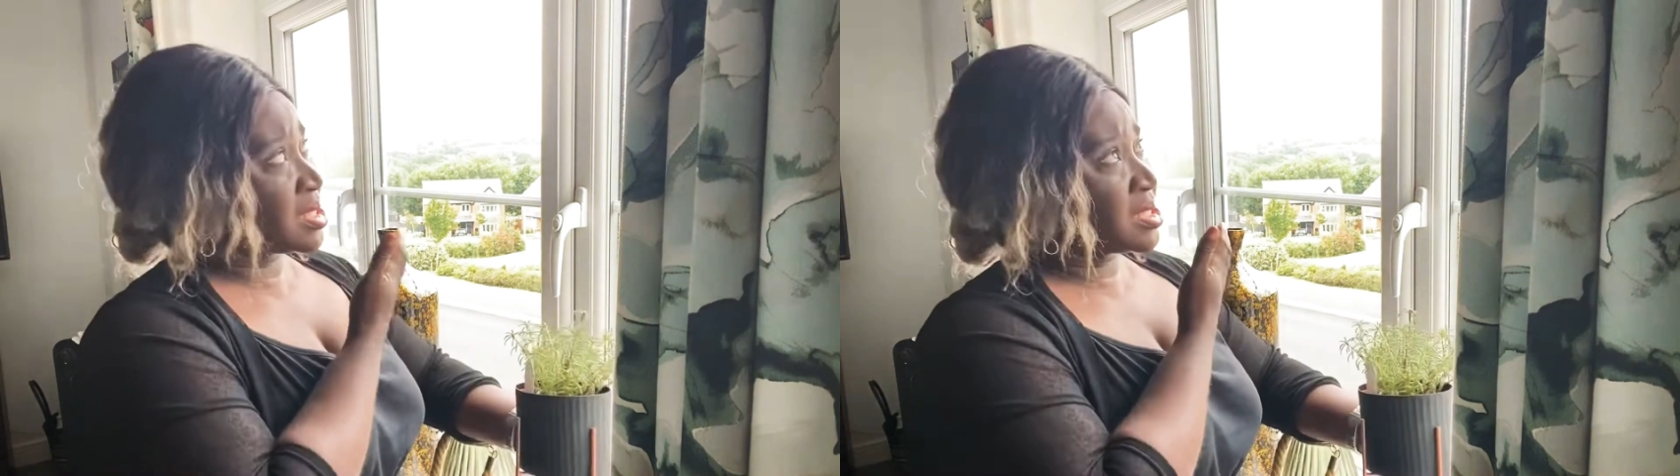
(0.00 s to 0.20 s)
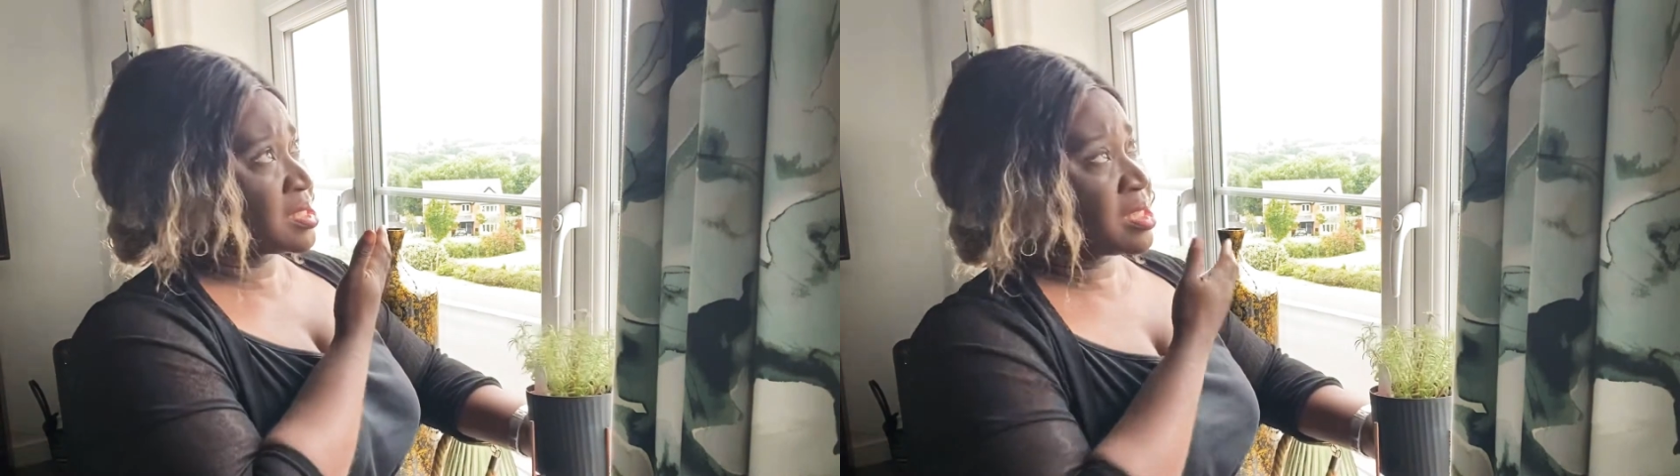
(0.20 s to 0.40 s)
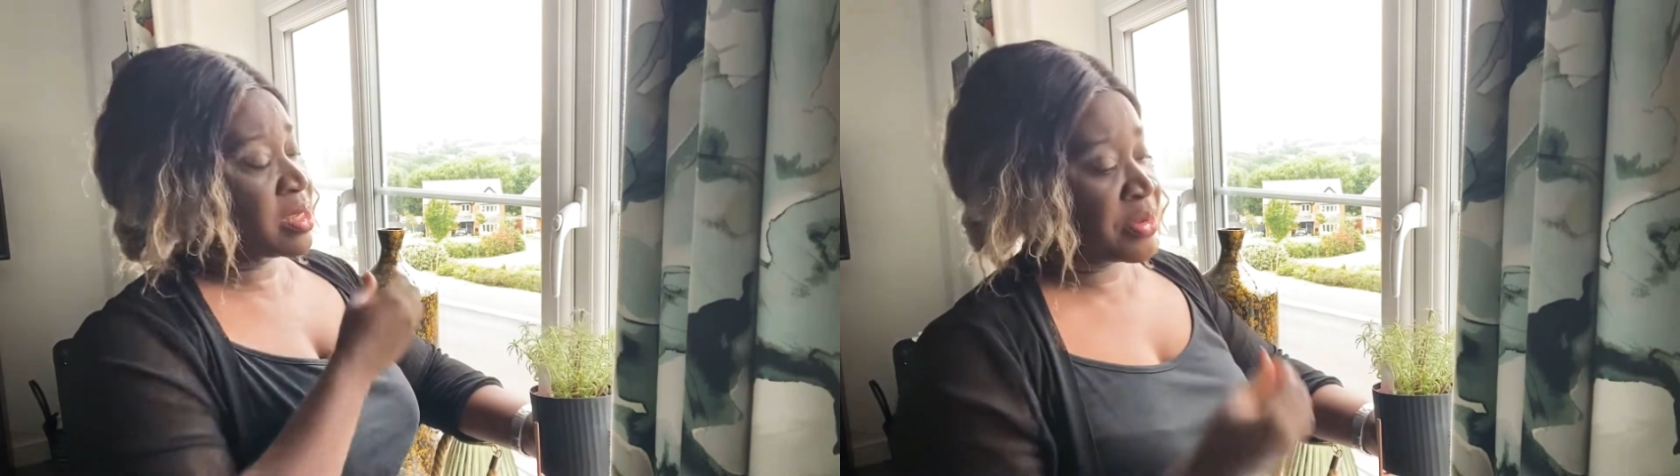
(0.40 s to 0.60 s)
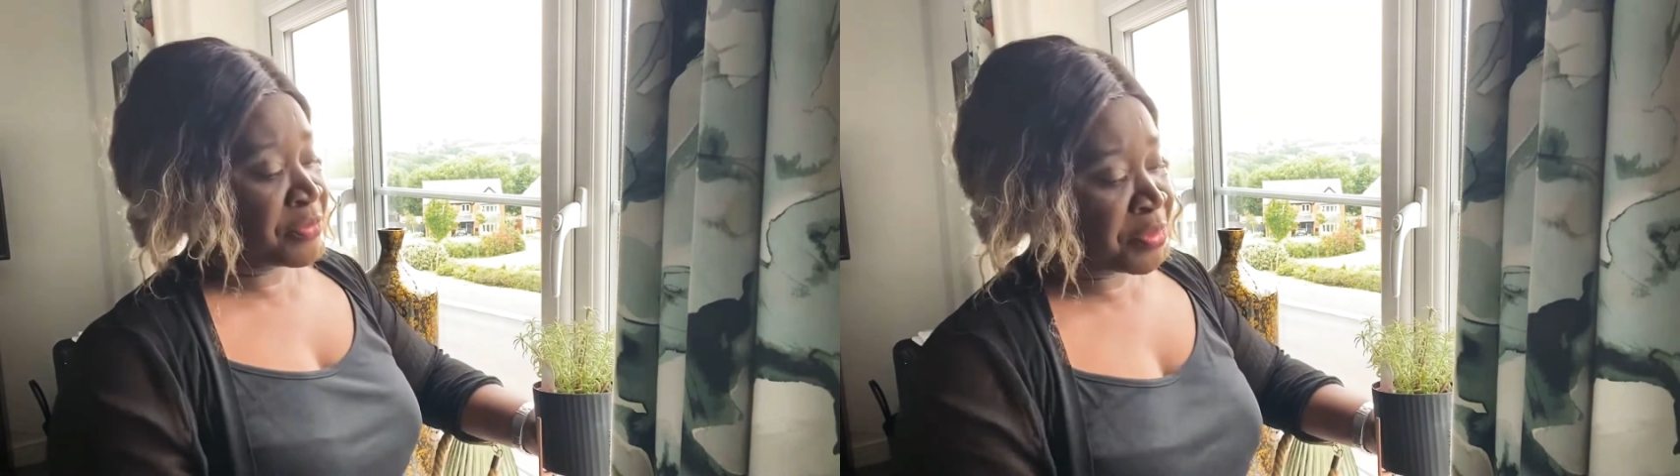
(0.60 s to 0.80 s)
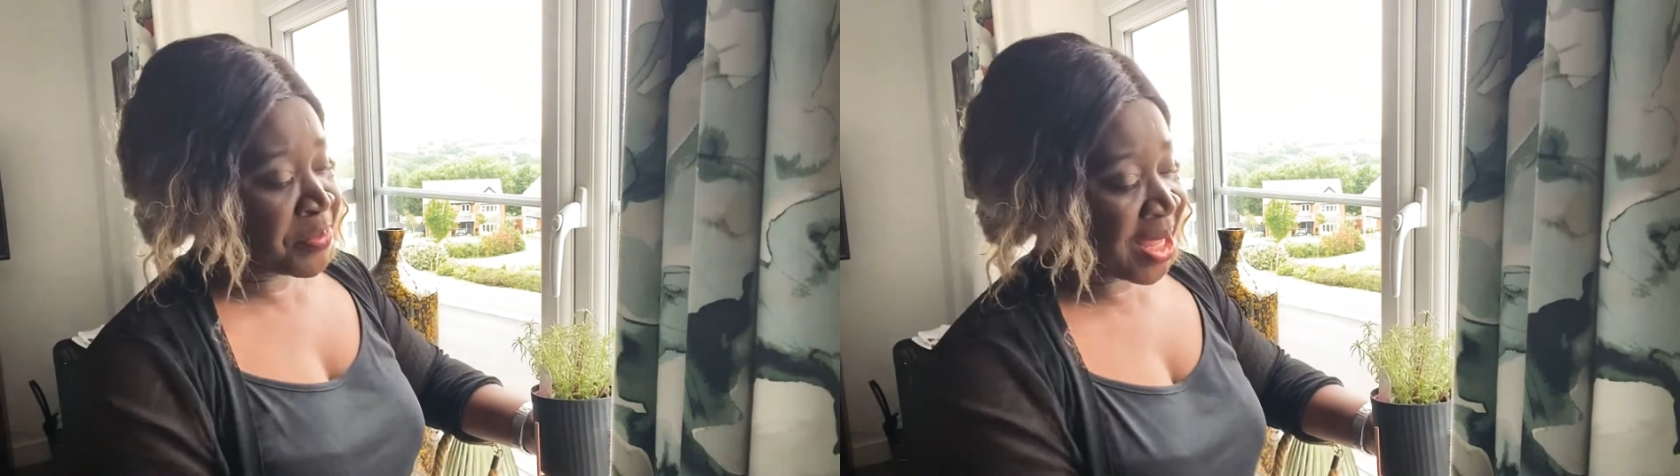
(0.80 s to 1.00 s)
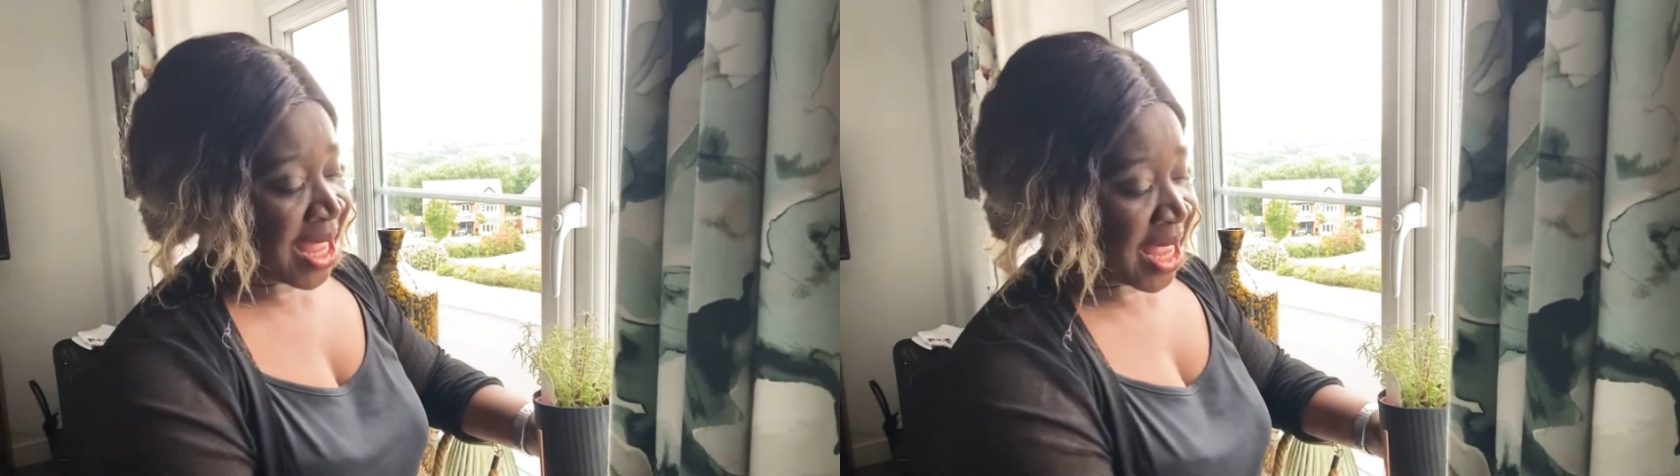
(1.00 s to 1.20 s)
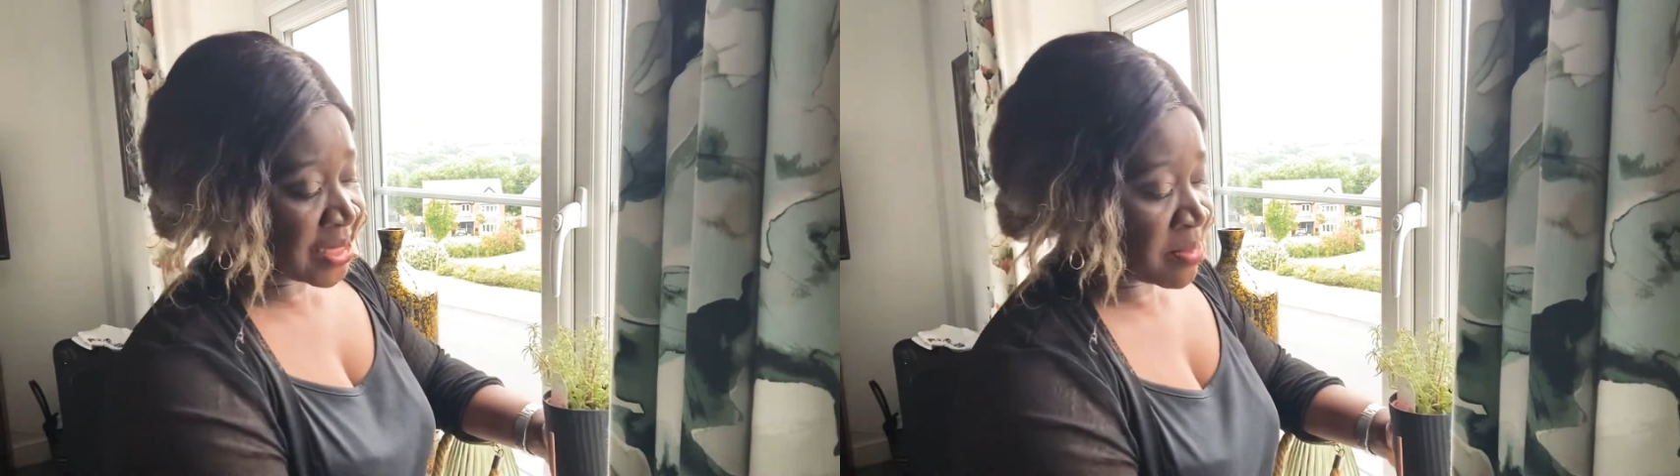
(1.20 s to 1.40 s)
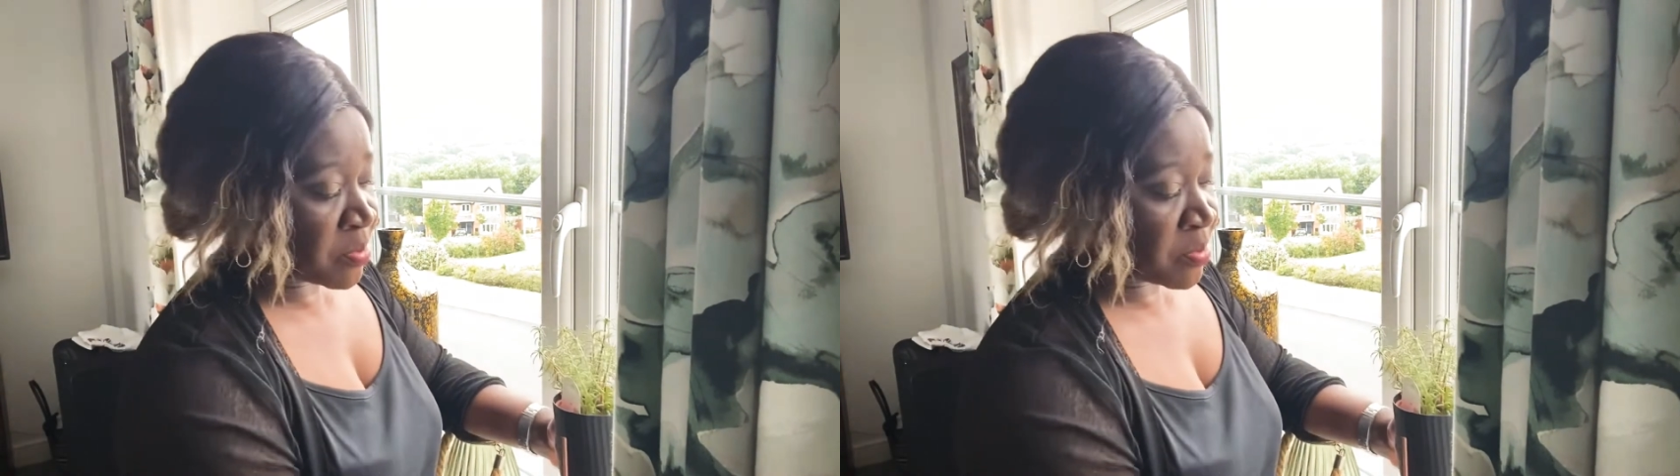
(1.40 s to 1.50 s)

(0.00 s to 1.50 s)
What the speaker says: the room that has the